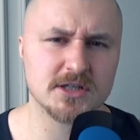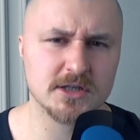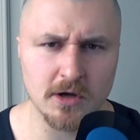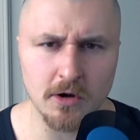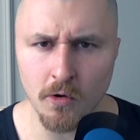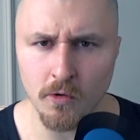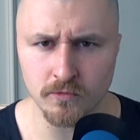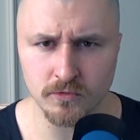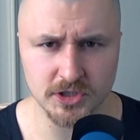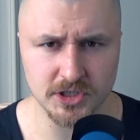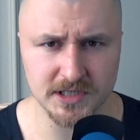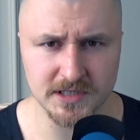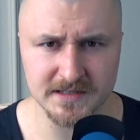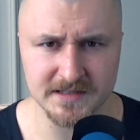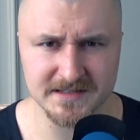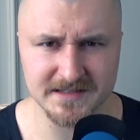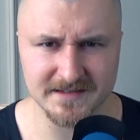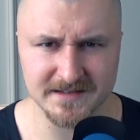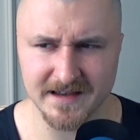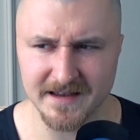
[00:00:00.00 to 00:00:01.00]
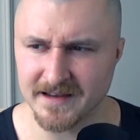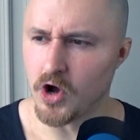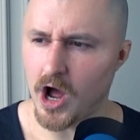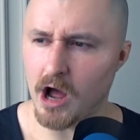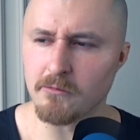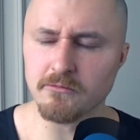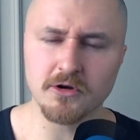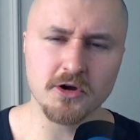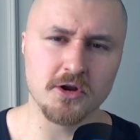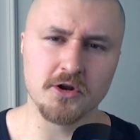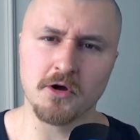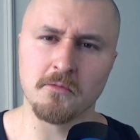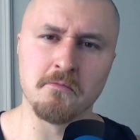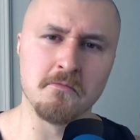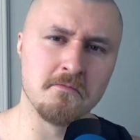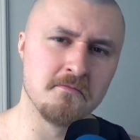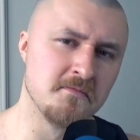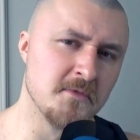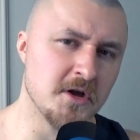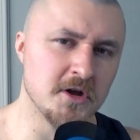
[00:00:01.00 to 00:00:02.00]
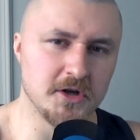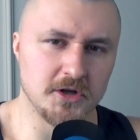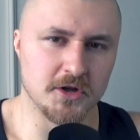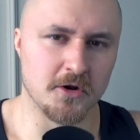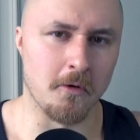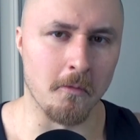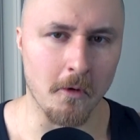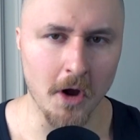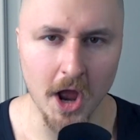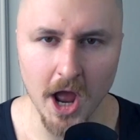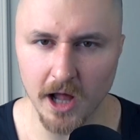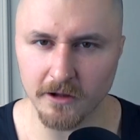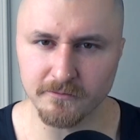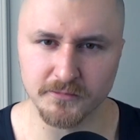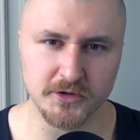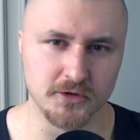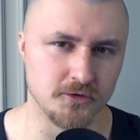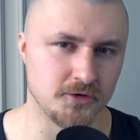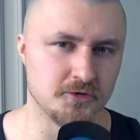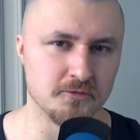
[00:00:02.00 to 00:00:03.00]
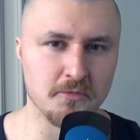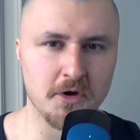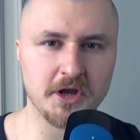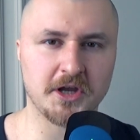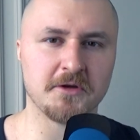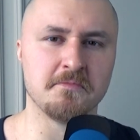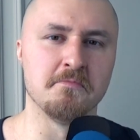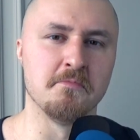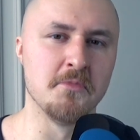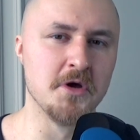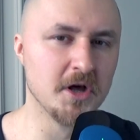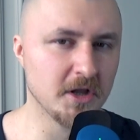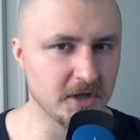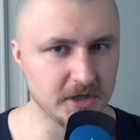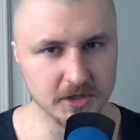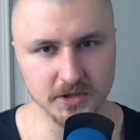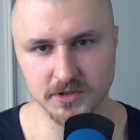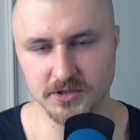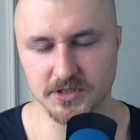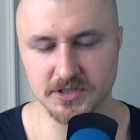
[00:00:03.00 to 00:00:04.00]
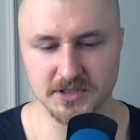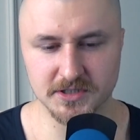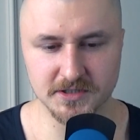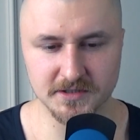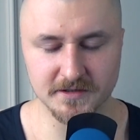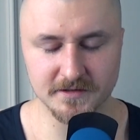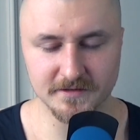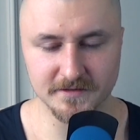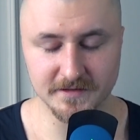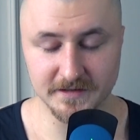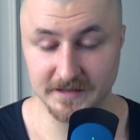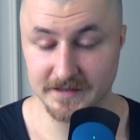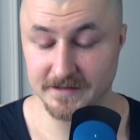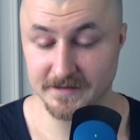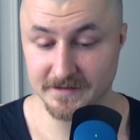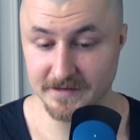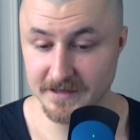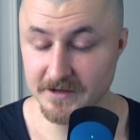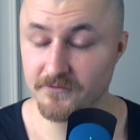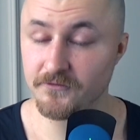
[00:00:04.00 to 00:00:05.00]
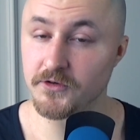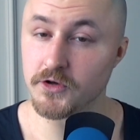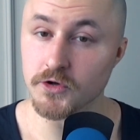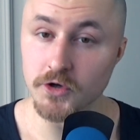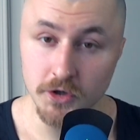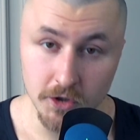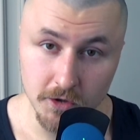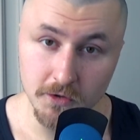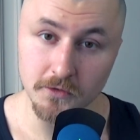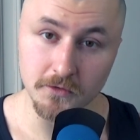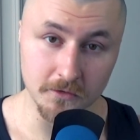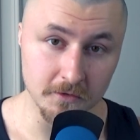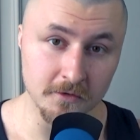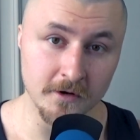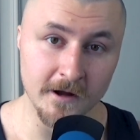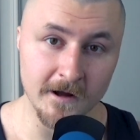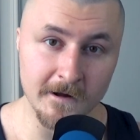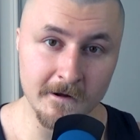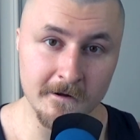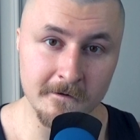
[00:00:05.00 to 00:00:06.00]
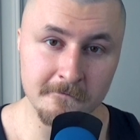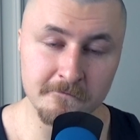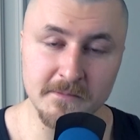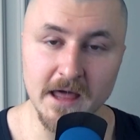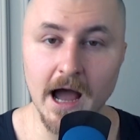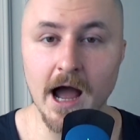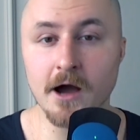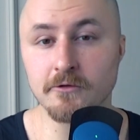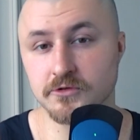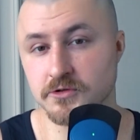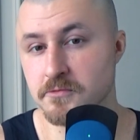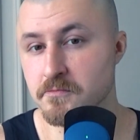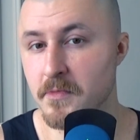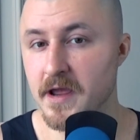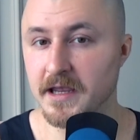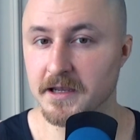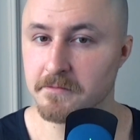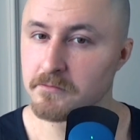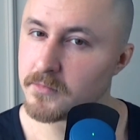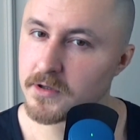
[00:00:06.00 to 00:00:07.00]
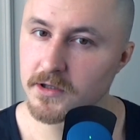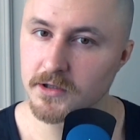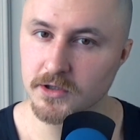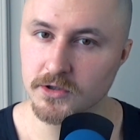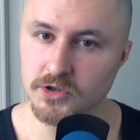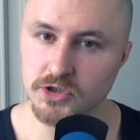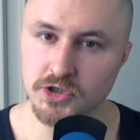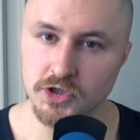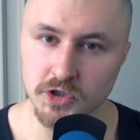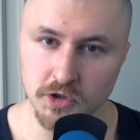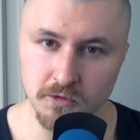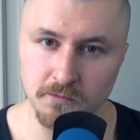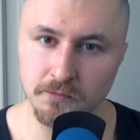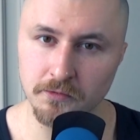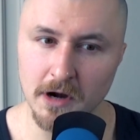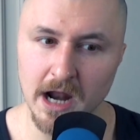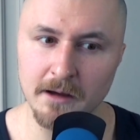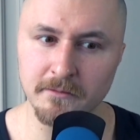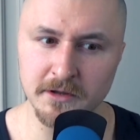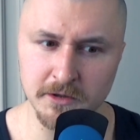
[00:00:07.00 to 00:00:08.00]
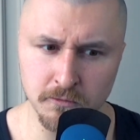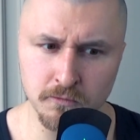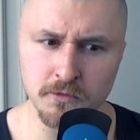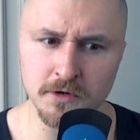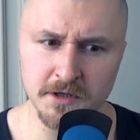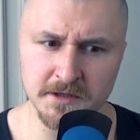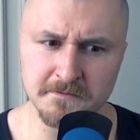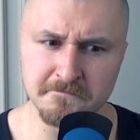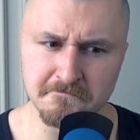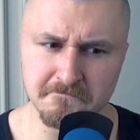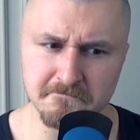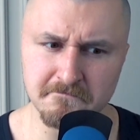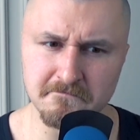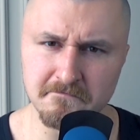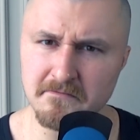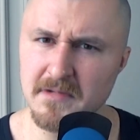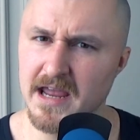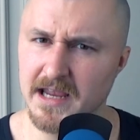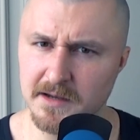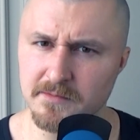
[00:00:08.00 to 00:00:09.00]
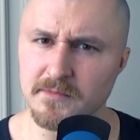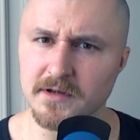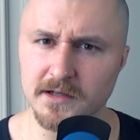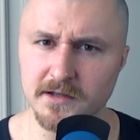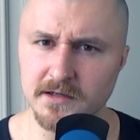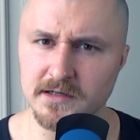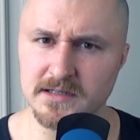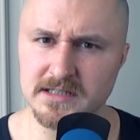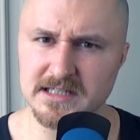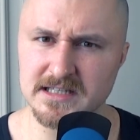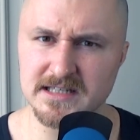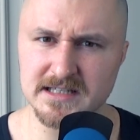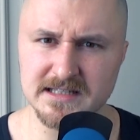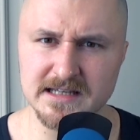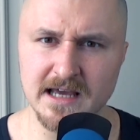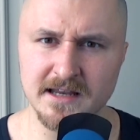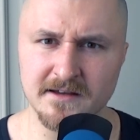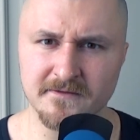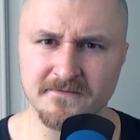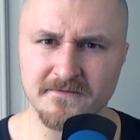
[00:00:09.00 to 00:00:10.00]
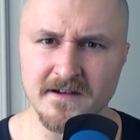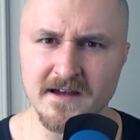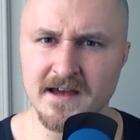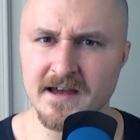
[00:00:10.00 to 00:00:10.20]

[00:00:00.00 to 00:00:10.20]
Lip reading: coaches, like, I'm gonna, you know, help you to make millions. Like, if you knew how to make millions, you probably would make millions instead of,